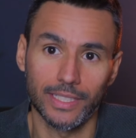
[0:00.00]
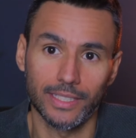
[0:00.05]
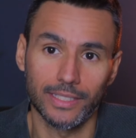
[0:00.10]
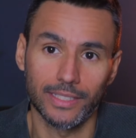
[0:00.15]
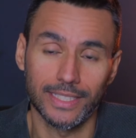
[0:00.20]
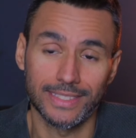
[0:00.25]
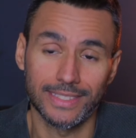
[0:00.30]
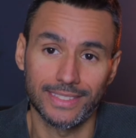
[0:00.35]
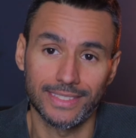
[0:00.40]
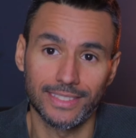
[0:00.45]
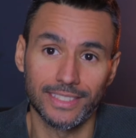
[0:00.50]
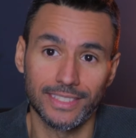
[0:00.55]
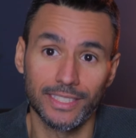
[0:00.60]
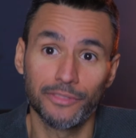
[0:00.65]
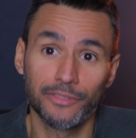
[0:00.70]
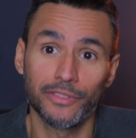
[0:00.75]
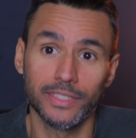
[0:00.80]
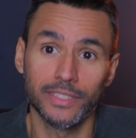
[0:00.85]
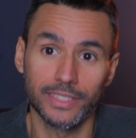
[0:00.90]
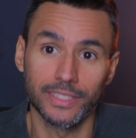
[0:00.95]
but it's
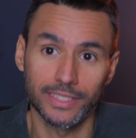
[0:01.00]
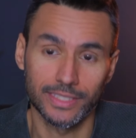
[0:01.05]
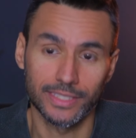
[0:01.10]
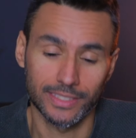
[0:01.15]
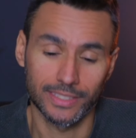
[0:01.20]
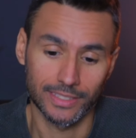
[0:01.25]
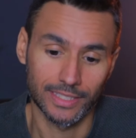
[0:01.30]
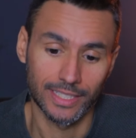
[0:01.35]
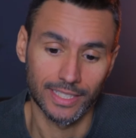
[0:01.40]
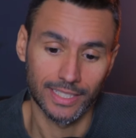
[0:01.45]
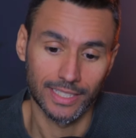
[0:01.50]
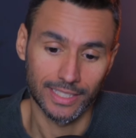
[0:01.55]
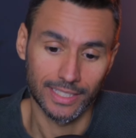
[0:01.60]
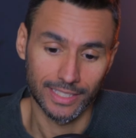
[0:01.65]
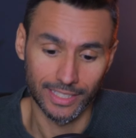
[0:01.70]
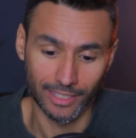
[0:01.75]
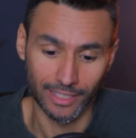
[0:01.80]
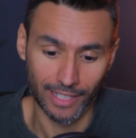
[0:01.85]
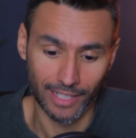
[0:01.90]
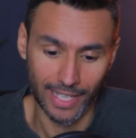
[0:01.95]
the difference,
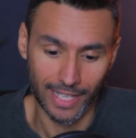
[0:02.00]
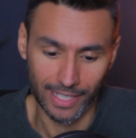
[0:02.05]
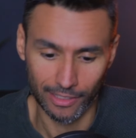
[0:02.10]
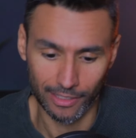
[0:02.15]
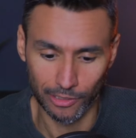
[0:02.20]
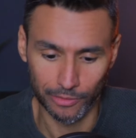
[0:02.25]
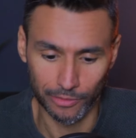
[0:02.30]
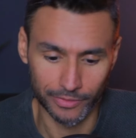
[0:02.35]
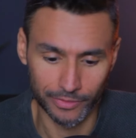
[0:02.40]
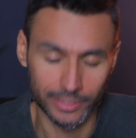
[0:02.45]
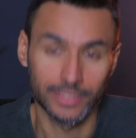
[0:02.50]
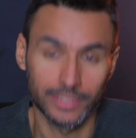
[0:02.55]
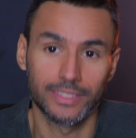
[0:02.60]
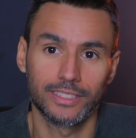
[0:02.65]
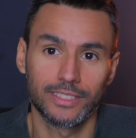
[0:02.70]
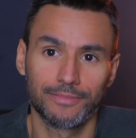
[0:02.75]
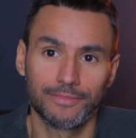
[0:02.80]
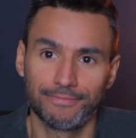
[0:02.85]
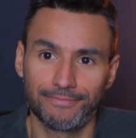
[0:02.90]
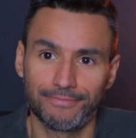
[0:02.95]
you know,
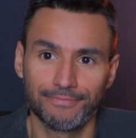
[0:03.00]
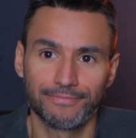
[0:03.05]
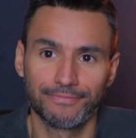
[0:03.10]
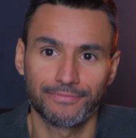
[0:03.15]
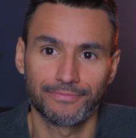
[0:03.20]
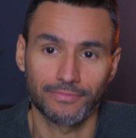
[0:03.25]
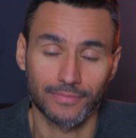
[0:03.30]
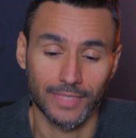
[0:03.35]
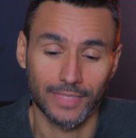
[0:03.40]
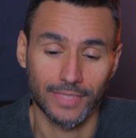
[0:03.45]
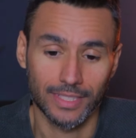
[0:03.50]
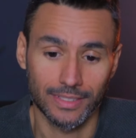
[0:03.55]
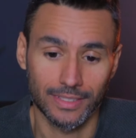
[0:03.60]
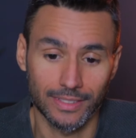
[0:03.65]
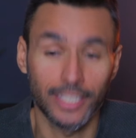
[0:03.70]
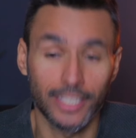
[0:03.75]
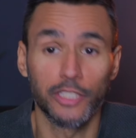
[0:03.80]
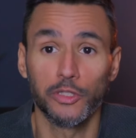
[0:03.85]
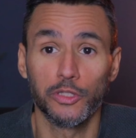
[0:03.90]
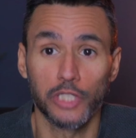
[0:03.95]
hangovers.
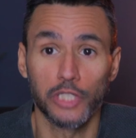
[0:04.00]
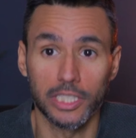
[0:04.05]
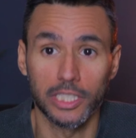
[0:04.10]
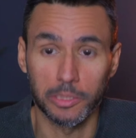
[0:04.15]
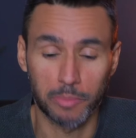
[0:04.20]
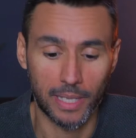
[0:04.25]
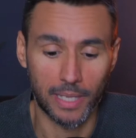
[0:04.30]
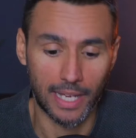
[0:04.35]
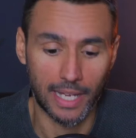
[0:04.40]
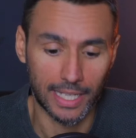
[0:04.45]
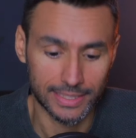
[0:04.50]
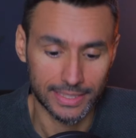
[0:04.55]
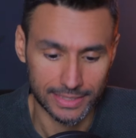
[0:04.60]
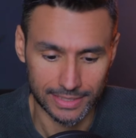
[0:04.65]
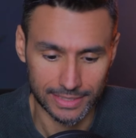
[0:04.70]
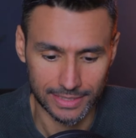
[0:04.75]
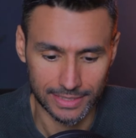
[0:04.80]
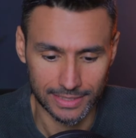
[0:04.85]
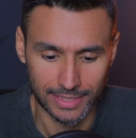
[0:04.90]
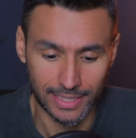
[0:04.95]
They usually
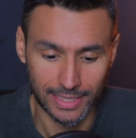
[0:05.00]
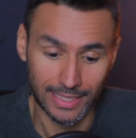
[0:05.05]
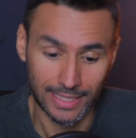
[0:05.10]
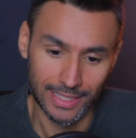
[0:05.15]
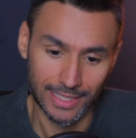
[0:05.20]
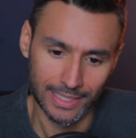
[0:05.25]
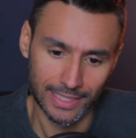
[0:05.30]
pass,